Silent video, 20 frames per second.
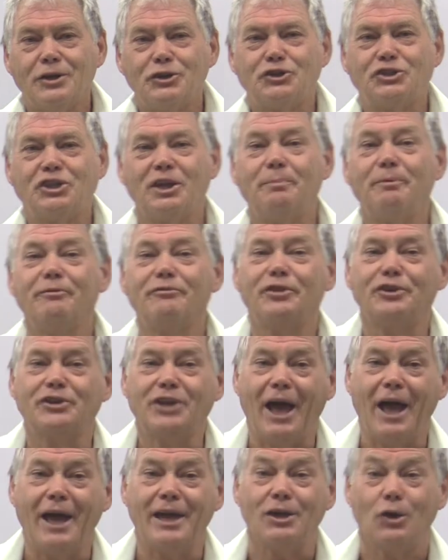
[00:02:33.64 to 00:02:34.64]
Tip of the
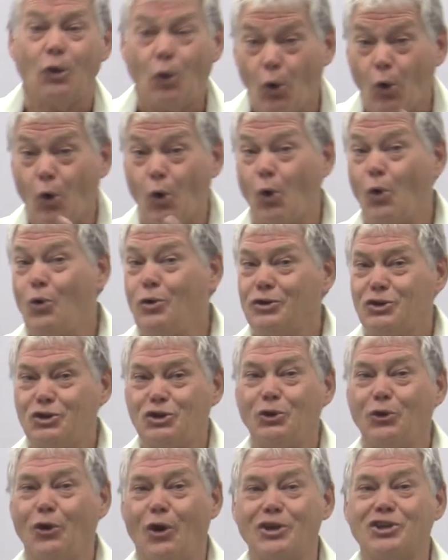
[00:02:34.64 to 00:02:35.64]
day, or
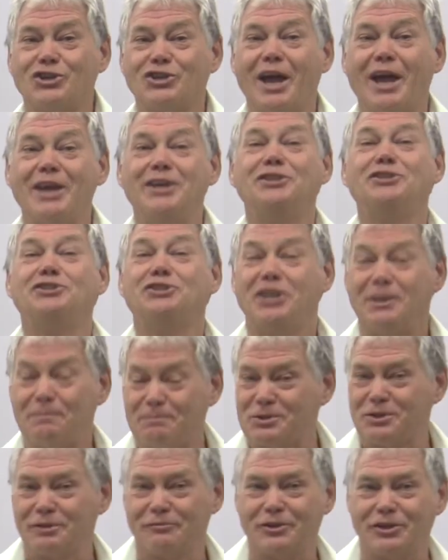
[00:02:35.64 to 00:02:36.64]
should I say
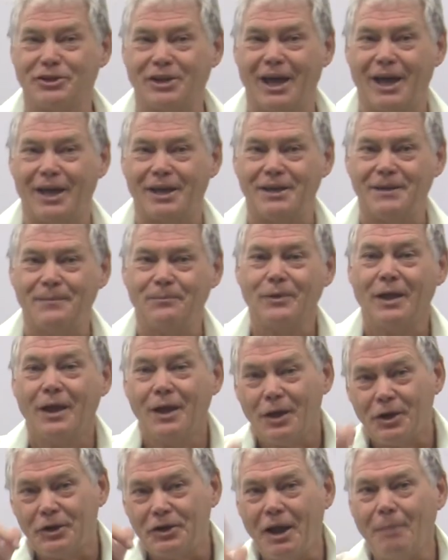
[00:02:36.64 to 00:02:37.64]
tips of the day.
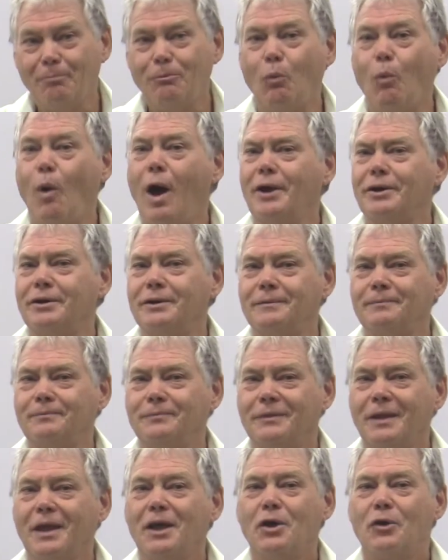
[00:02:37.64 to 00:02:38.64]
Number one,
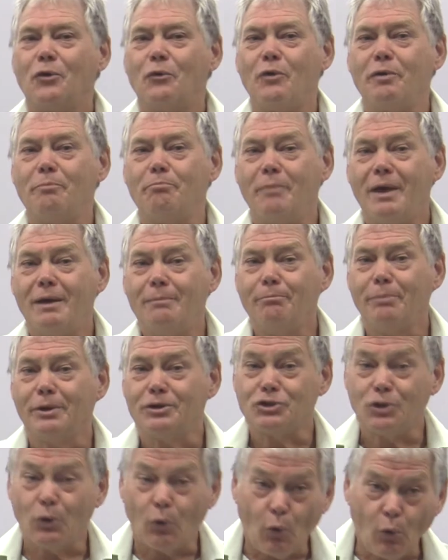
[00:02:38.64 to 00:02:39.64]
remember
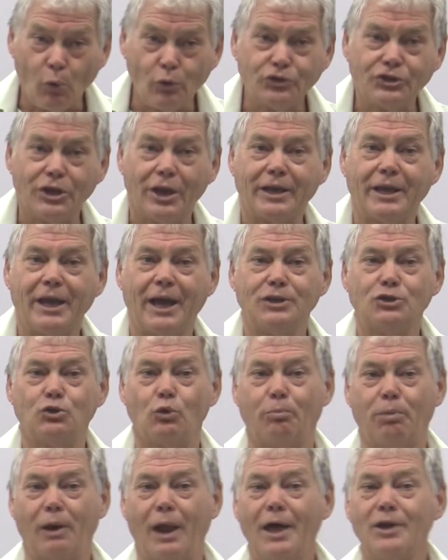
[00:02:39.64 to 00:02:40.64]
to also cut your
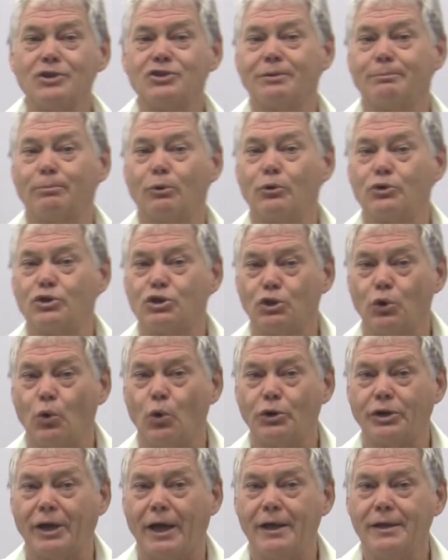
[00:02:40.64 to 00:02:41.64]
plasterboard
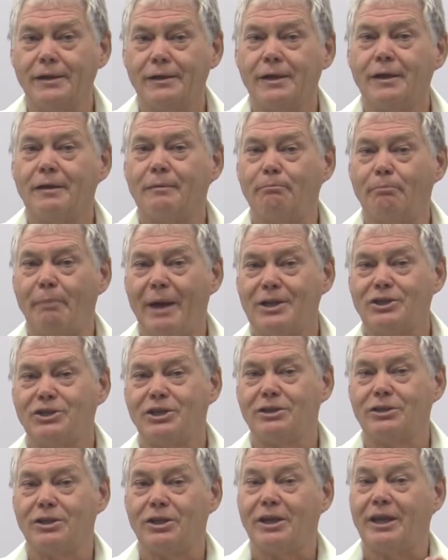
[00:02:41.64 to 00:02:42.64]
shorter,
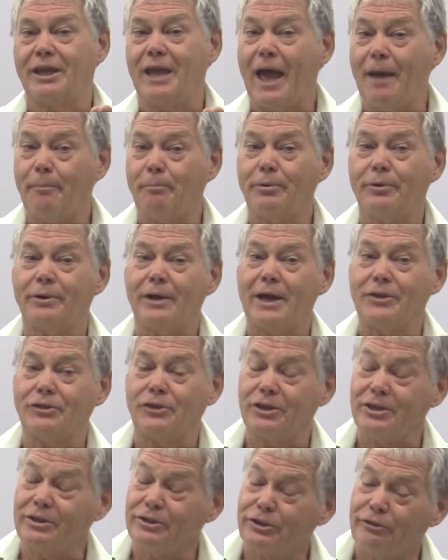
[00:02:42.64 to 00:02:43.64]
matching the gap at
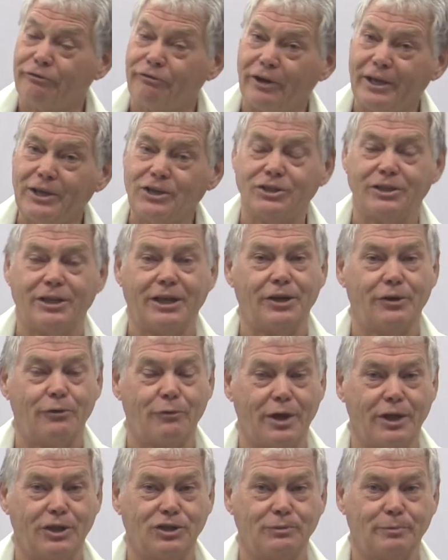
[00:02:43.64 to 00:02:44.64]
the deflection head
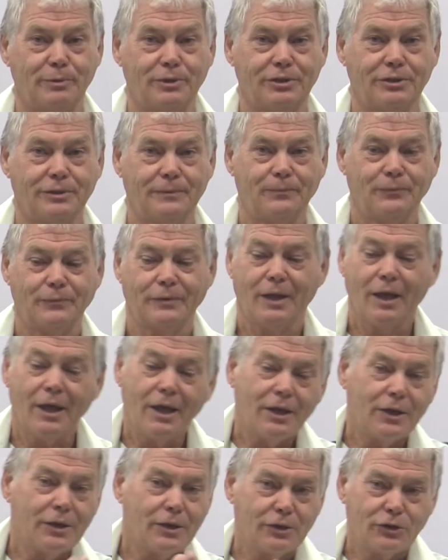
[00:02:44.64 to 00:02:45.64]
arrangement.
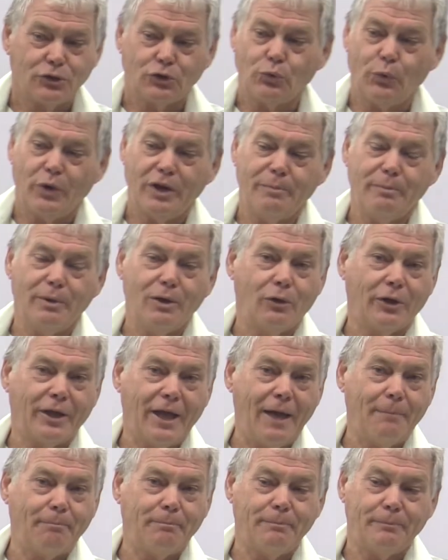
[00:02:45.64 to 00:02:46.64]
20mm
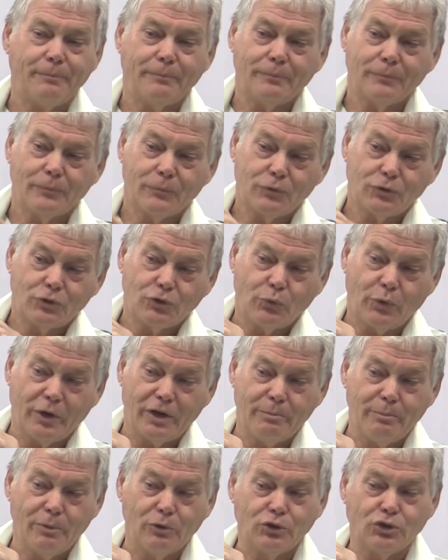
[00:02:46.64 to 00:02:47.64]
gap,
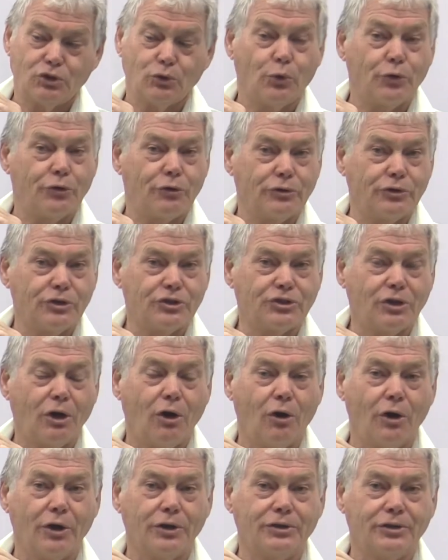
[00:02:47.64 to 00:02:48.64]
20mm shorter on the
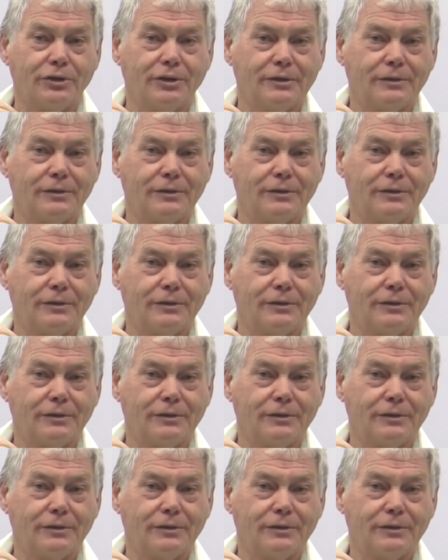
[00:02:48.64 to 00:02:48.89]
side.